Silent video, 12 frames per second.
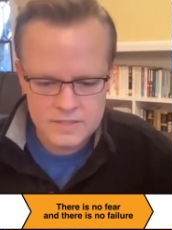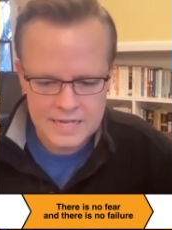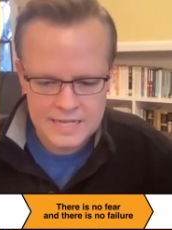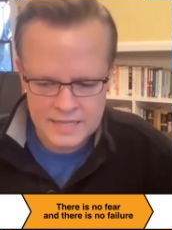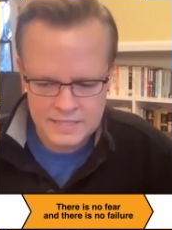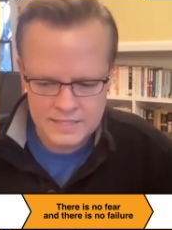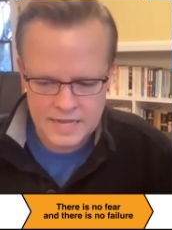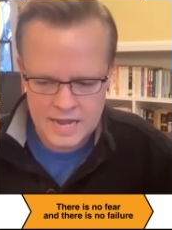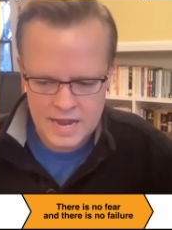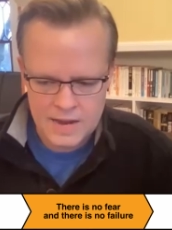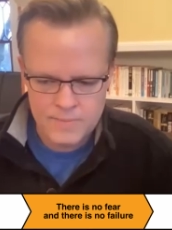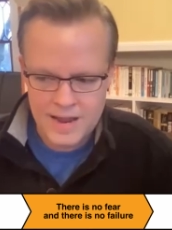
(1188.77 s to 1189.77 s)
in this
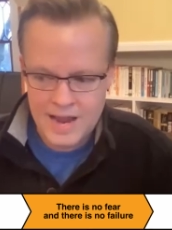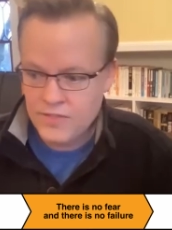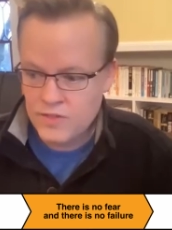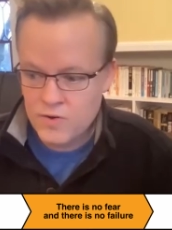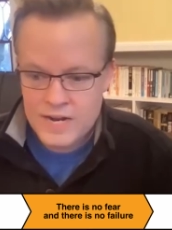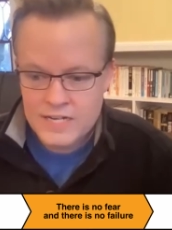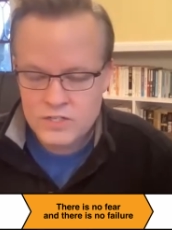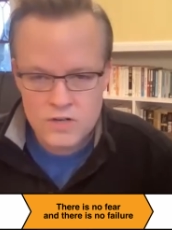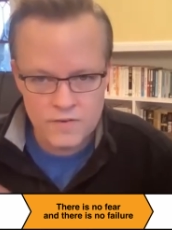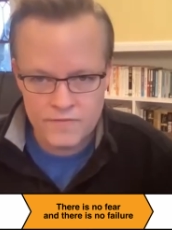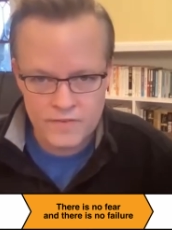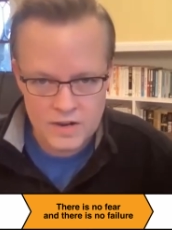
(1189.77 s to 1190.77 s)
game, and there is
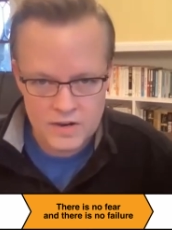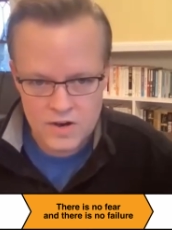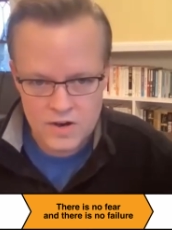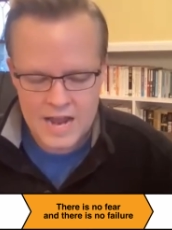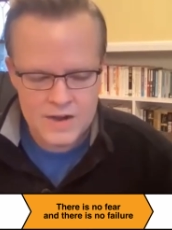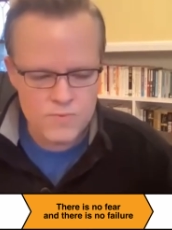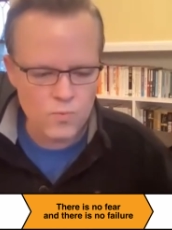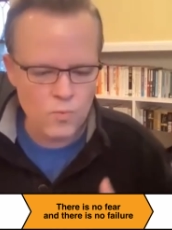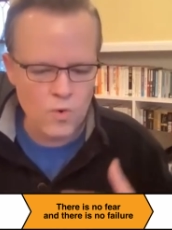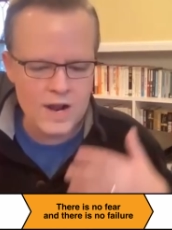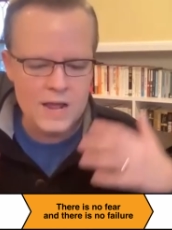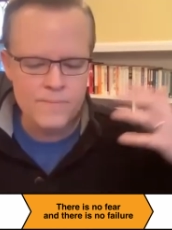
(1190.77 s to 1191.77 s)
no failure. And
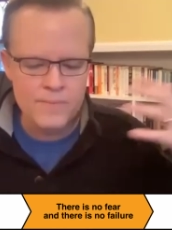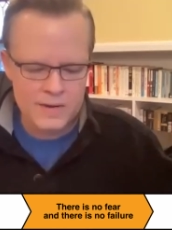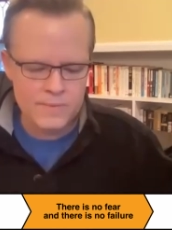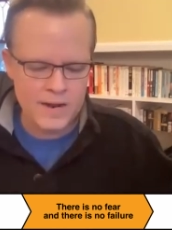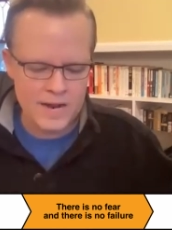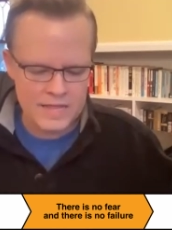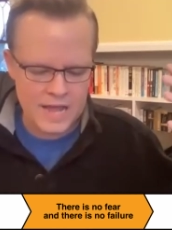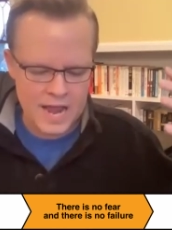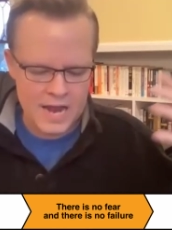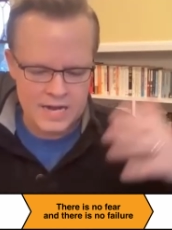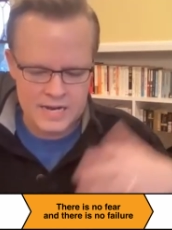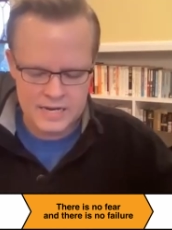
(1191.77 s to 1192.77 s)
what I mean by
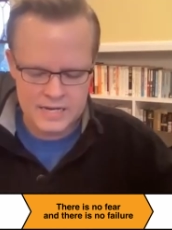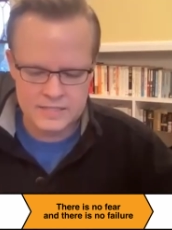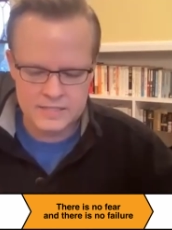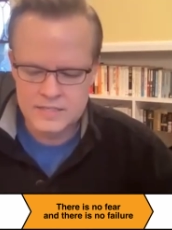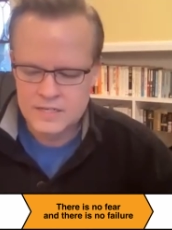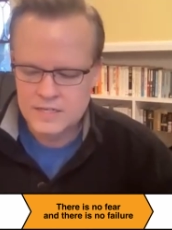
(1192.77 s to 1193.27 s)
that is